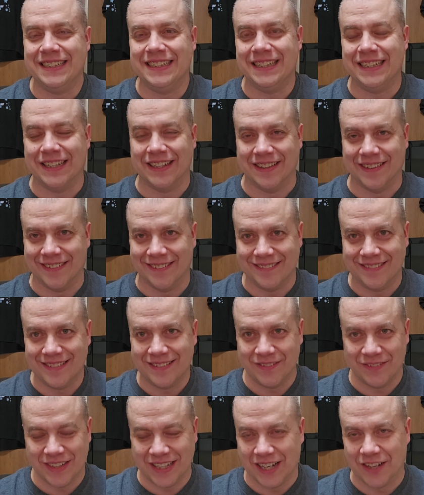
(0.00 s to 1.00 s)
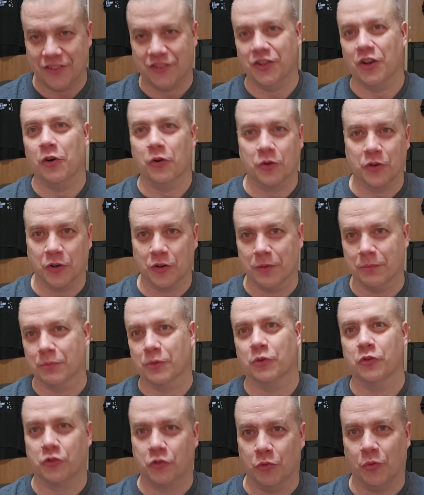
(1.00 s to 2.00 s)
you know, we got Joker and
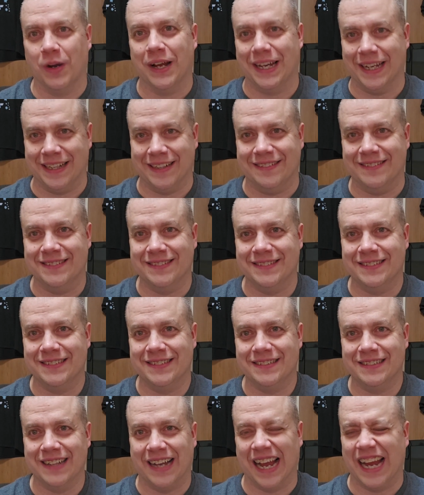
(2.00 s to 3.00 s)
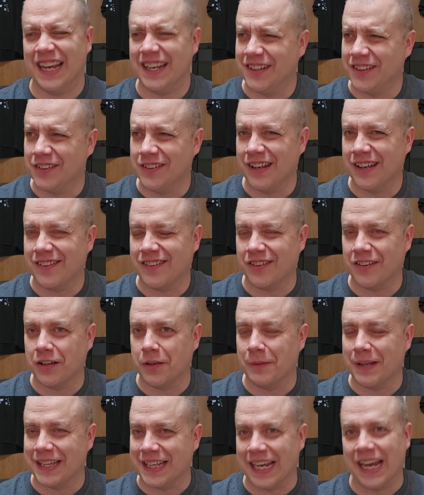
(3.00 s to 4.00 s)
Bruce Wayne. I didn't know necessarily
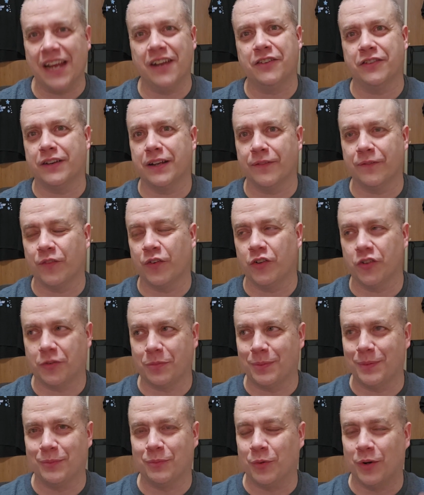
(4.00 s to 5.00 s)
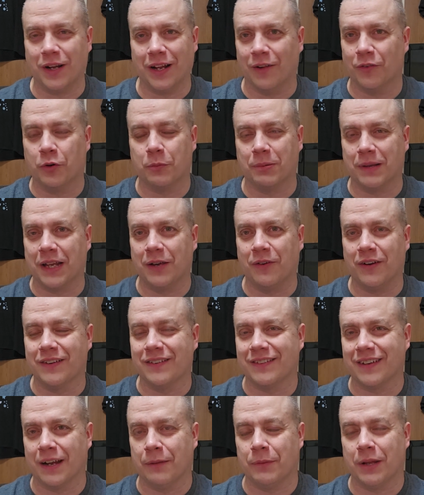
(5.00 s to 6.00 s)
about the age difference, but whatever, play around
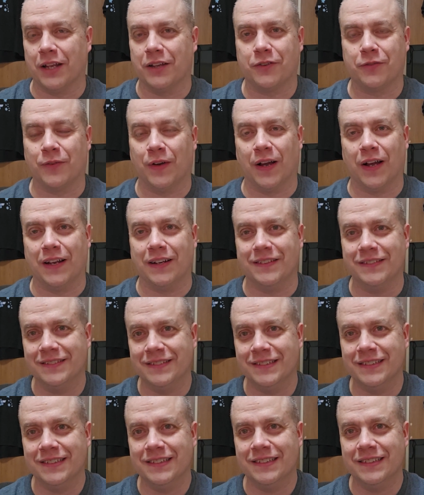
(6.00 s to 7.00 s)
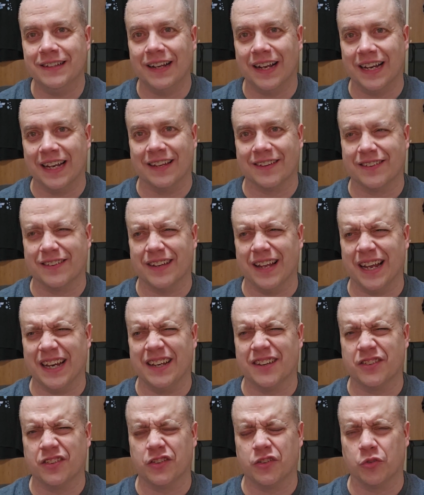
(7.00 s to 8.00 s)
the timeline's fine. I guess
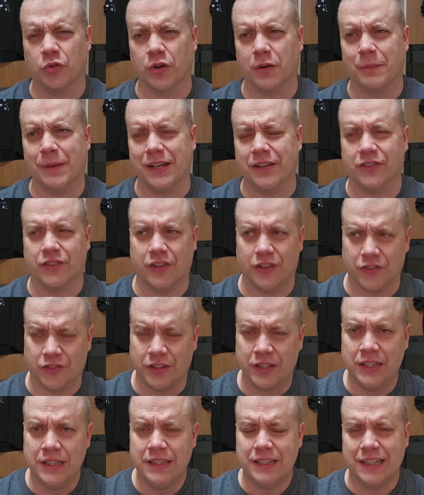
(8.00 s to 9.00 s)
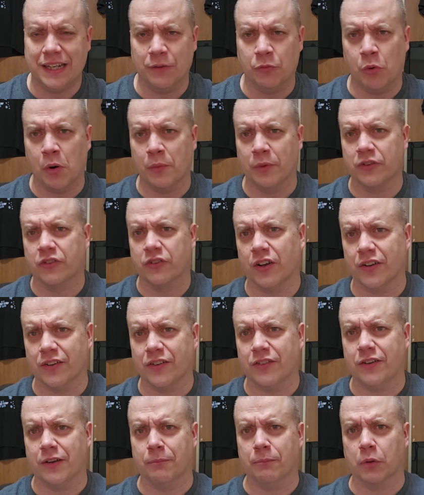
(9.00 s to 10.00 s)
it sort of makes sense, given what we in the
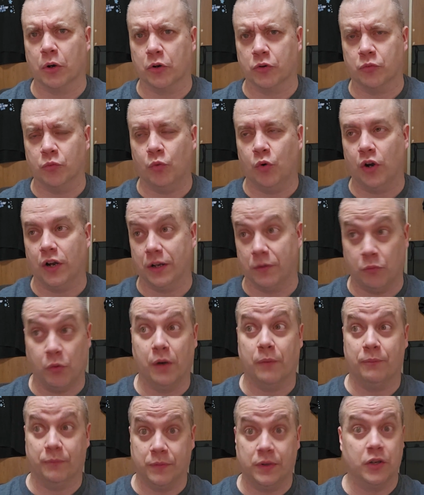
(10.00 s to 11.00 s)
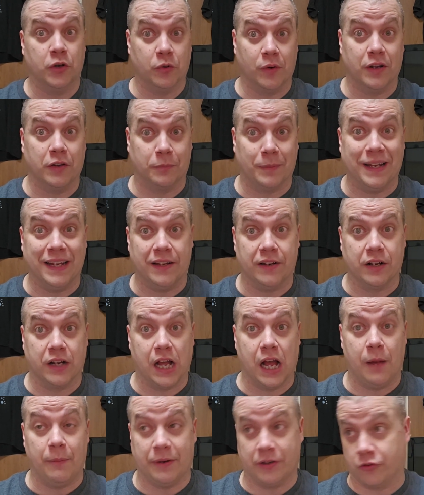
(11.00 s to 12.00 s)
Tim Burton one and what, you know, has been in the
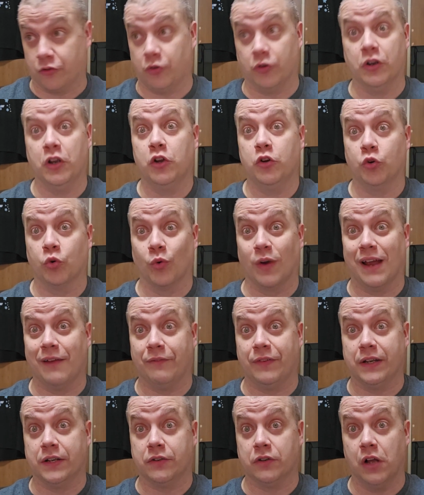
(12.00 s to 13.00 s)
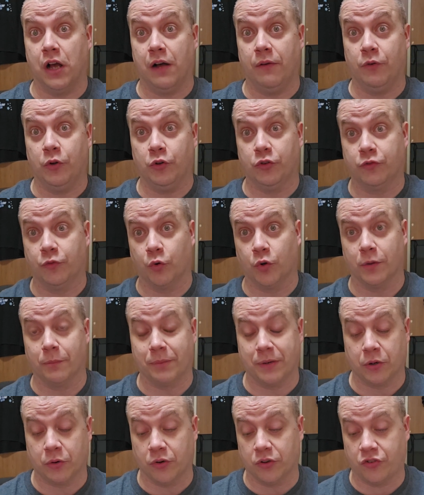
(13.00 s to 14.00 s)
comics or graphic novels for the
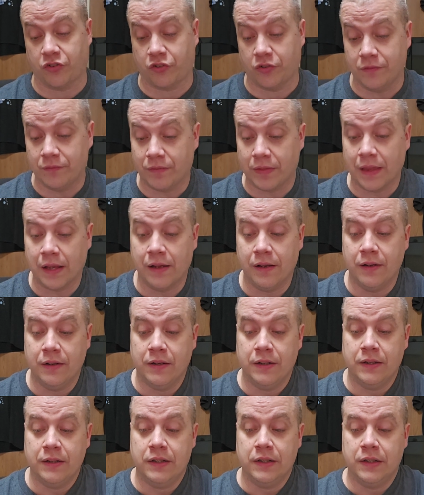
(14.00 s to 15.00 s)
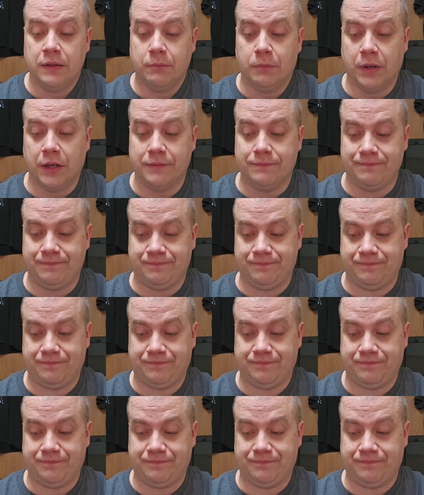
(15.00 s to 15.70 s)
purists. But